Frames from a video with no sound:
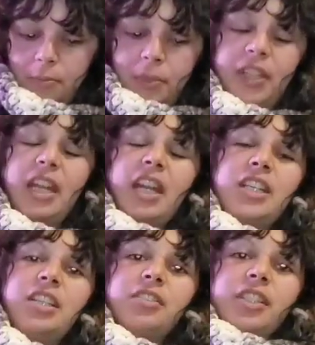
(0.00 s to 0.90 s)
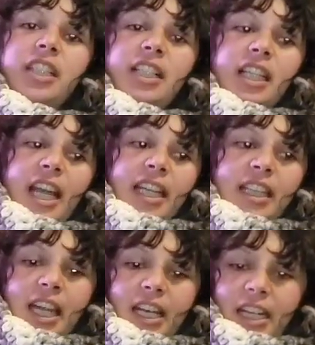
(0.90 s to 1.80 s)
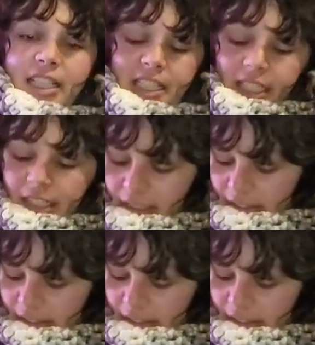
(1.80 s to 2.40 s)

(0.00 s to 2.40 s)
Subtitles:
But then I didn't really like that idea.